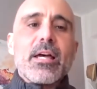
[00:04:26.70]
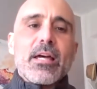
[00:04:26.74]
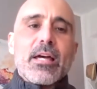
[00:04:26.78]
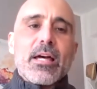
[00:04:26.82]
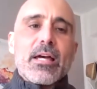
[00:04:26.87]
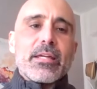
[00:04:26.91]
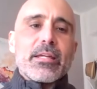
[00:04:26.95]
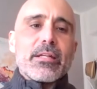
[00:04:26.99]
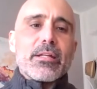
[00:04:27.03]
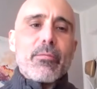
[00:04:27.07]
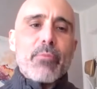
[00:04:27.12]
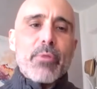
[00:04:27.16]

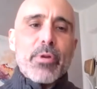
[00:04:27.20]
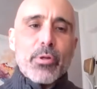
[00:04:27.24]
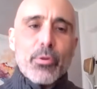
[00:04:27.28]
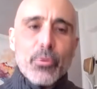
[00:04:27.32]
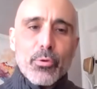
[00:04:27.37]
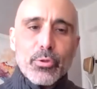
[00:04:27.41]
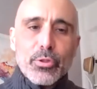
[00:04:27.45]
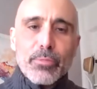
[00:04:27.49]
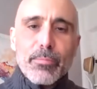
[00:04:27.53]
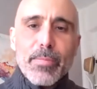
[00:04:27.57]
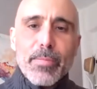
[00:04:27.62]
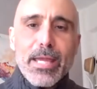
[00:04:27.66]
in
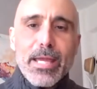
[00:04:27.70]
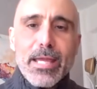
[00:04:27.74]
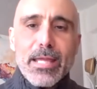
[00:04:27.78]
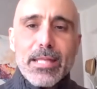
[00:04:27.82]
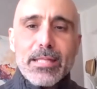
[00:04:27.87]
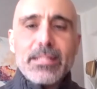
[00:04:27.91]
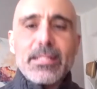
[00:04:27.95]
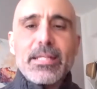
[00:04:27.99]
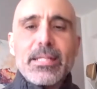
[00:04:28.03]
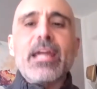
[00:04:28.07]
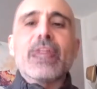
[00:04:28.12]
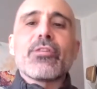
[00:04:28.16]

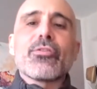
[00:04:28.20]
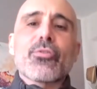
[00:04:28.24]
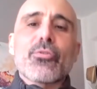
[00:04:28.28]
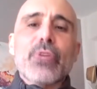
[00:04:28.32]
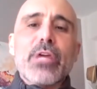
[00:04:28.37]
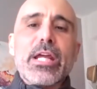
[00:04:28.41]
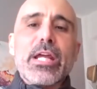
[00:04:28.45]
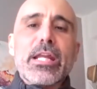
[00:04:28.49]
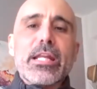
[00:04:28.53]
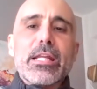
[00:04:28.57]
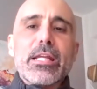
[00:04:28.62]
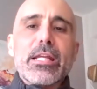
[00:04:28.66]
recruitment and
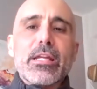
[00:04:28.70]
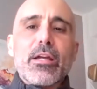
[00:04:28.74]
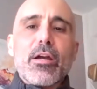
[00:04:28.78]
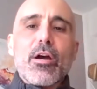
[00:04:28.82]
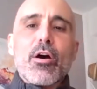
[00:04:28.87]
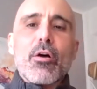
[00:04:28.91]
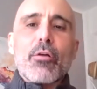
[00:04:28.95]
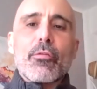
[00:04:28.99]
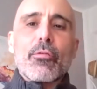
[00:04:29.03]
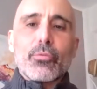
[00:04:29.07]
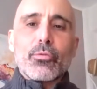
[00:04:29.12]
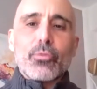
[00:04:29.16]
training
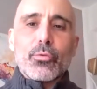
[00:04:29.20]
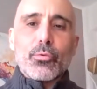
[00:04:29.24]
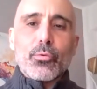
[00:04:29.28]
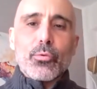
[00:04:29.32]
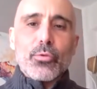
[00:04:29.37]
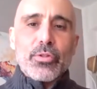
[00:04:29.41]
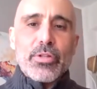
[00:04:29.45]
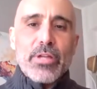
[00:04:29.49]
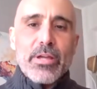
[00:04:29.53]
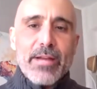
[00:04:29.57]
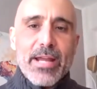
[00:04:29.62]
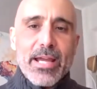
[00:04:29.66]
of
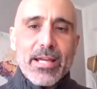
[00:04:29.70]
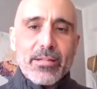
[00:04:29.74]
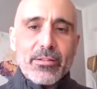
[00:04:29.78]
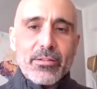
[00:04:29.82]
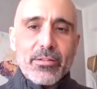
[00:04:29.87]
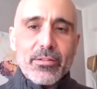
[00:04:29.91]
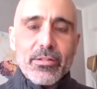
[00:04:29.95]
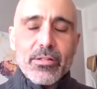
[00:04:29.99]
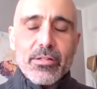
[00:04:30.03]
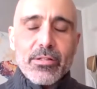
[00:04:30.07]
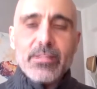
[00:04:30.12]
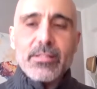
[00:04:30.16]
tour
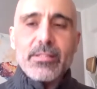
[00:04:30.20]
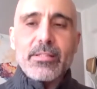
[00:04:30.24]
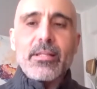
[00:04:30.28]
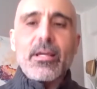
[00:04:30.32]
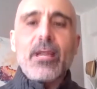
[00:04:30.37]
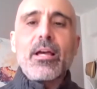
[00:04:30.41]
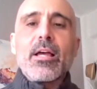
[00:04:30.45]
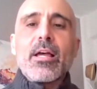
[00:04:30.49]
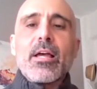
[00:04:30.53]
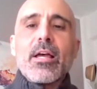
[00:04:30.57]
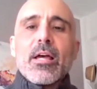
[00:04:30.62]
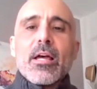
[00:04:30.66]
directors.
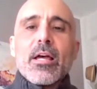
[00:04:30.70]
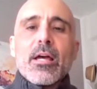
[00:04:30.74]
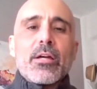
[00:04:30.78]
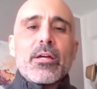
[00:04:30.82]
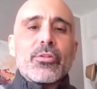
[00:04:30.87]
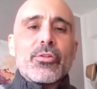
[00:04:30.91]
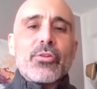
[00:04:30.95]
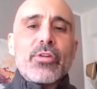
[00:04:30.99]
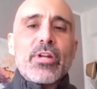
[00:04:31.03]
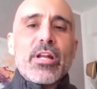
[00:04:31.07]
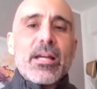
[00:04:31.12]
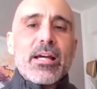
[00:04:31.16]

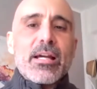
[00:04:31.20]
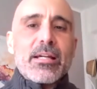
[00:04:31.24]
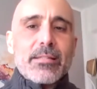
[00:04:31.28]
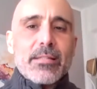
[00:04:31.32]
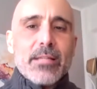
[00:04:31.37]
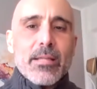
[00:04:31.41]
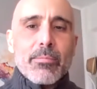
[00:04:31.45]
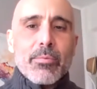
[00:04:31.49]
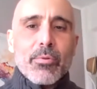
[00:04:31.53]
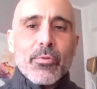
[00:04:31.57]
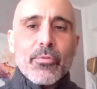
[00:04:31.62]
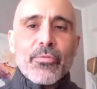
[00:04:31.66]
During the
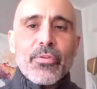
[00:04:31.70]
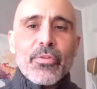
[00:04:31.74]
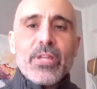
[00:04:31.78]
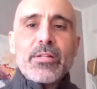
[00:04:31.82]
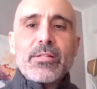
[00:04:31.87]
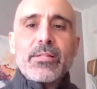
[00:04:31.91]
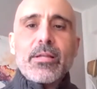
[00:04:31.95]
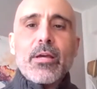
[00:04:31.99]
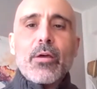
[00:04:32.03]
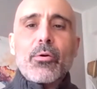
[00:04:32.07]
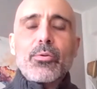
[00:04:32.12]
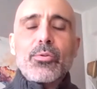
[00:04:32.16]
last couple of
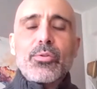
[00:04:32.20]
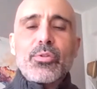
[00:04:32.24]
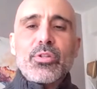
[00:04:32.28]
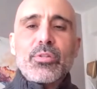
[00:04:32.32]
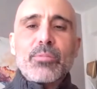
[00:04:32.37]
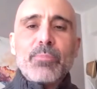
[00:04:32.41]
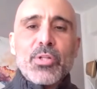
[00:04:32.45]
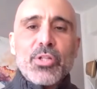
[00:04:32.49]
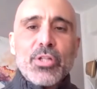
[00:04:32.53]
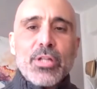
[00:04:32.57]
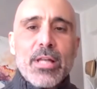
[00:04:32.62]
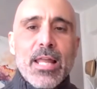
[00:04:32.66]
years, I also
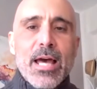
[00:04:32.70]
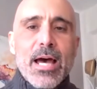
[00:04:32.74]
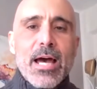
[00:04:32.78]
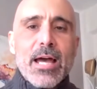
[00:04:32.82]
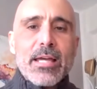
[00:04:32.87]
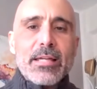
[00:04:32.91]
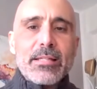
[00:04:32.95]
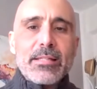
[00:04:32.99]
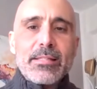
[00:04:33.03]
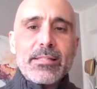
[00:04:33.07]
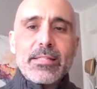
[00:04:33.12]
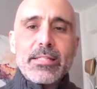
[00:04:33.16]

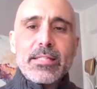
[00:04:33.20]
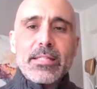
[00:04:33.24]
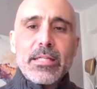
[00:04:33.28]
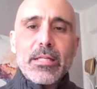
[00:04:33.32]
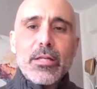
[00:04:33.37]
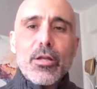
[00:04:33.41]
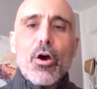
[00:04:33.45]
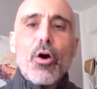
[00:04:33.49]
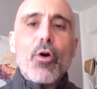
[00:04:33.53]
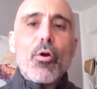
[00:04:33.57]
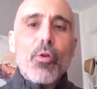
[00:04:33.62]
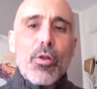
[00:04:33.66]
specialized
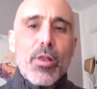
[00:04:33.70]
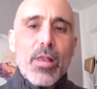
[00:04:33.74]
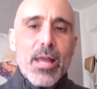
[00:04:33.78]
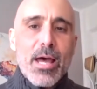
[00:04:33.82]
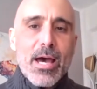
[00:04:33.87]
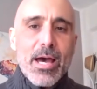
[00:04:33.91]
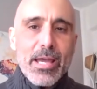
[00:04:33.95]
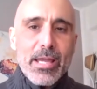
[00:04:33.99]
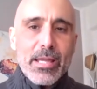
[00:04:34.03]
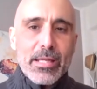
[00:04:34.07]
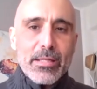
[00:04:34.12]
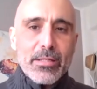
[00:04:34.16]
in
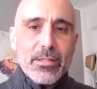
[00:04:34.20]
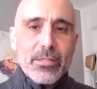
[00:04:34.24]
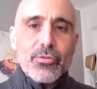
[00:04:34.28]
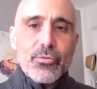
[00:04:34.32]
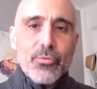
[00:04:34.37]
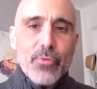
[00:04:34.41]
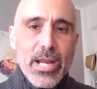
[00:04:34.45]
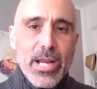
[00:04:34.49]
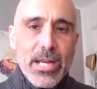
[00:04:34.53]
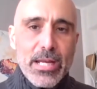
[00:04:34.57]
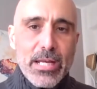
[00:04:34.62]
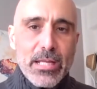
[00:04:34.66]
online
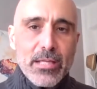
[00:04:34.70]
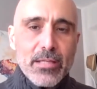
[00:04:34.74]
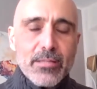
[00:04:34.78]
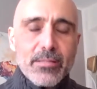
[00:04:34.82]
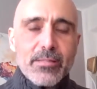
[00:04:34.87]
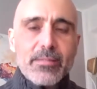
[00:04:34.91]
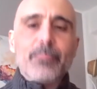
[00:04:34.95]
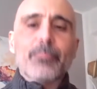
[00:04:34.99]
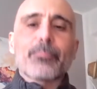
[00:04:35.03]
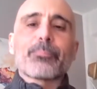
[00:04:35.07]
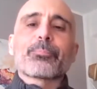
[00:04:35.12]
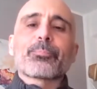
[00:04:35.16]

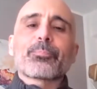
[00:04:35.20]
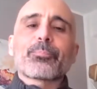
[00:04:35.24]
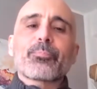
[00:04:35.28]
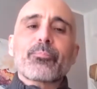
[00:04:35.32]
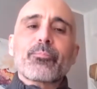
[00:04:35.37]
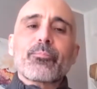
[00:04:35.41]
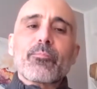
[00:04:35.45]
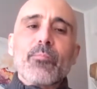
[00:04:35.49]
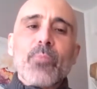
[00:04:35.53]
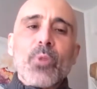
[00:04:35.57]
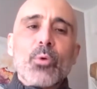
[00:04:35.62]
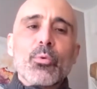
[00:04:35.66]
trainings,
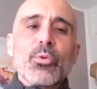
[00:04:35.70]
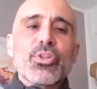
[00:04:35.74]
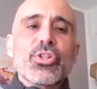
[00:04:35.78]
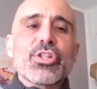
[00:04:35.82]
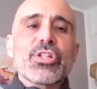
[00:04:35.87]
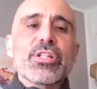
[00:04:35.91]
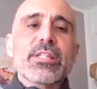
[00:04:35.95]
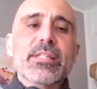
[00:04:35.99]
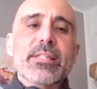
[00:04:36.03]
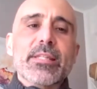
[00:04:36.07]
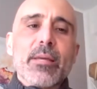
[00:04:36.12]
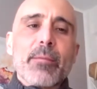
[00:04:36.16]
which
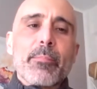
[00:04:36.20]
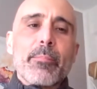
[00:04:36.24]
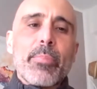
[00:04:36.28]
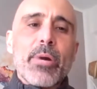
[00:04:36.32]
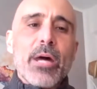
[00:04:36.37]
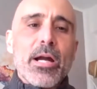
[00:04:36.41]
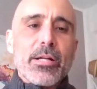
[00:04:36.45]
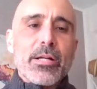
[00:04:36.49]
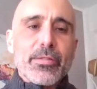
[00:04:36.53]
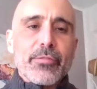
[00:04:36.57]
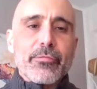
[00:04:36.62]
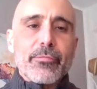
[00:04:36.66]
is a
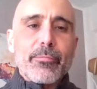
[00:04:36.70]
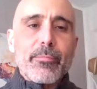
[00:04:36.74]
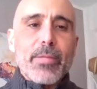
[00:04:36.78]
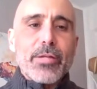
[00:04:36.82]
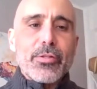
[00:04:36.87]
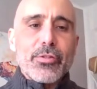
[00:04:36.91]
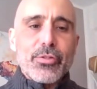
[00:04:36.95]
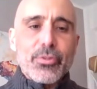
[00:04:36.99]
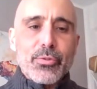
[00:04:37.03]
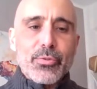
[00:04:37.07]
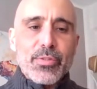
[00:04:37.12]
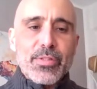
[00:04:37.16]
part of
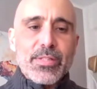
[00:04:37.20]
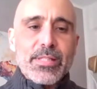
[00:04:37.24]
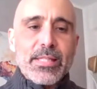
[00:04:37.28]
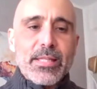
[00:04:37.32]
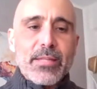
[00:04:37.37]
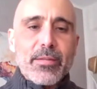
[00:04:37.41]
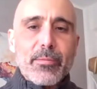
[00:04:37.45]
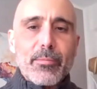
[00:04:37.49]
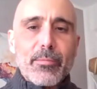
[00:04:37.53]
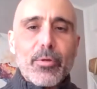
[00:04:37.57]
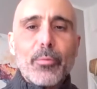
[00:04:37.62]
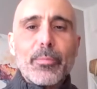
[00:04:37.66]
my duties
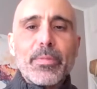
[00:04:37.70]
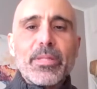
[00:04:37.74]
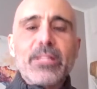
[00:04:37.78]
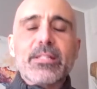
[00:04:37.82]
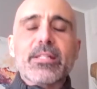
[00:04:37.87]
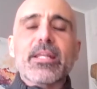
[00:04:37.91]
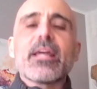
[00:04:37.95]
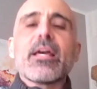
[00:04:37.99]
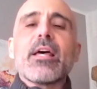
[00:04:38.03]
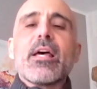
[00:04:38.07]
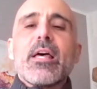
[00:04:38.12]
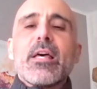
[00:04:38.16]
at the
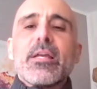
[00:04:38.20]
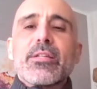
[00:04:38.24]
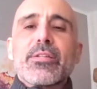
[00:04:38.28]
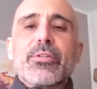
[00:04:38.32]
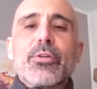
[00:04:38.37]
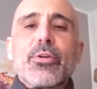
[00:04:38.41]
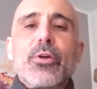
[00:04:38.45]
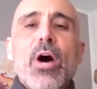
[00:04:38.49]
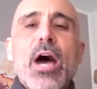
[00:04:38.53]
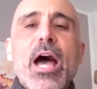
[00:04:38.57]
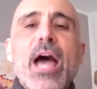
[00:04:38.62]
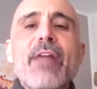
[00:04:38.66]
moment.
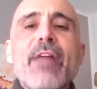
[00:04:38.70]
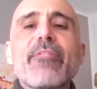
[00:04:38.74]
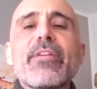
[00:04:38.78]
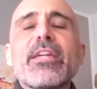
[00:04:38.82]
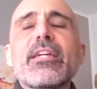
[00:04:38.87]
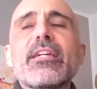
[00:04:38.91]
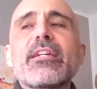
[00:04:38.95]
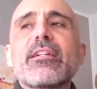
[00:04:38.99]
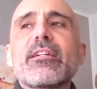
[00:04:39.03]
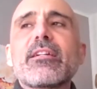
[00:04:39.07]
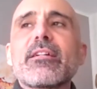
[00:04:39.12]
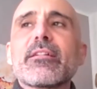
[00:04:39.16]
So
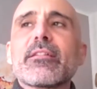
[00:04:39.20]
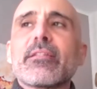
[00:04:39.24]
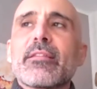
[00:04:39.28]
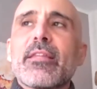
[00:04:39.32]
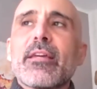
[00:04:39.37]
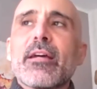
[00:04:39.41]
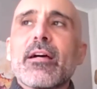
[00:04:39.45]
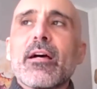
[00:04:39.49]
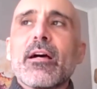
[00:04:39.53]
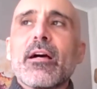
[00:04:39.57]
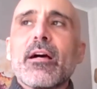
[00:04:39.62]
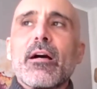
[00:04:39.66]
having
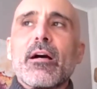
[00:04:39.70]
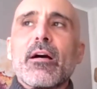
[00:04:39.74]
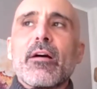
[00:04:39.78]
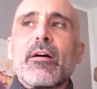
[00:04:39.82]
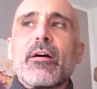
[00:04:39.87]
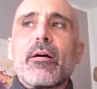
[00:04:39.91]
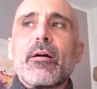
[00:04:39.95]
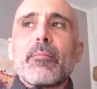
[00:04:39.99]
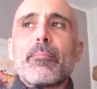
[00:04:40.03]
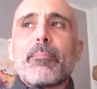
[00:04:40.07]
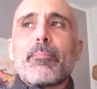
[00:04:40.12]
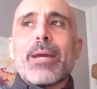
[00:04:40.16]

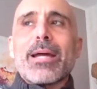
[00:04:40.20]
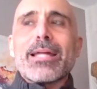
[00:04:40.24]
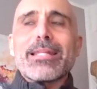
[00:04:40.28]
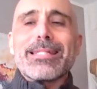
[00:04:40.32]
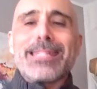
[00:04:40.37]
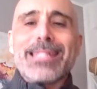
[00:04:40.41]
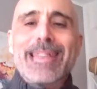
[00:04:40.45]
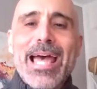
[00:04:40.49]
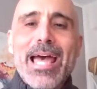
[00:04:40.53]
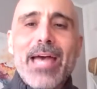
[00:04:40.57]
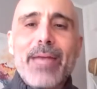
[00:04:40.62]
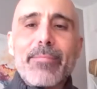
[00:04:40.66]
the
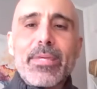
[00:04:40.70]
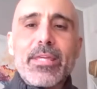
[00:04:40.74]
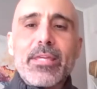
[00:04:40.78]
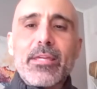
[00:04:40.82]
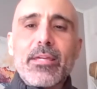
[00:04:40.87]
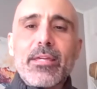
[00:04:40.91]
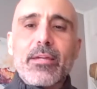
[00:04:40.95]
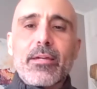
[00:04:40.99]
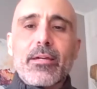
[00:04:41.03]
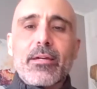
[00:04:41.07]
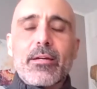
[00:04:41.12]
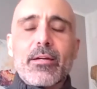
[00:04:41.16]

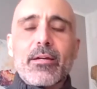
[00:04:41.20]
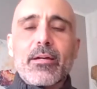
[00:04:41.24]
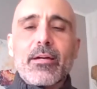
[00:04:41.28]
pandemic